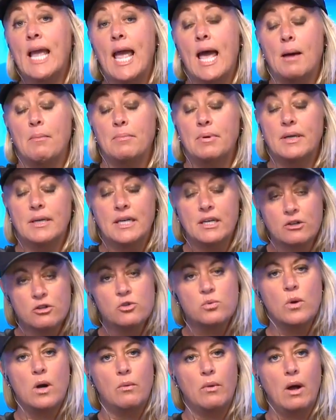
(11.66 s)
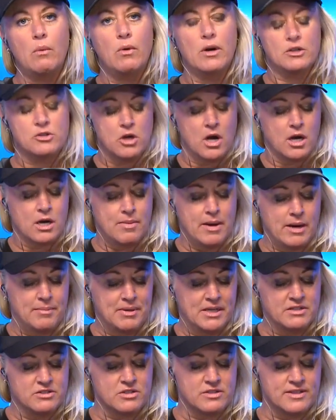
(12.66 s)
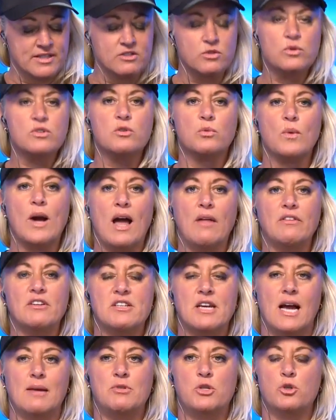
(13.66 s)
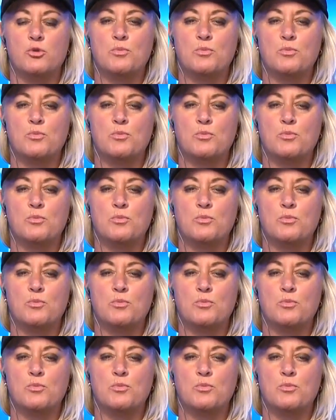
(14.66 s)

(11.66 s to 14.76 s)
am. But here's why I want to talk about it, because this was around the time she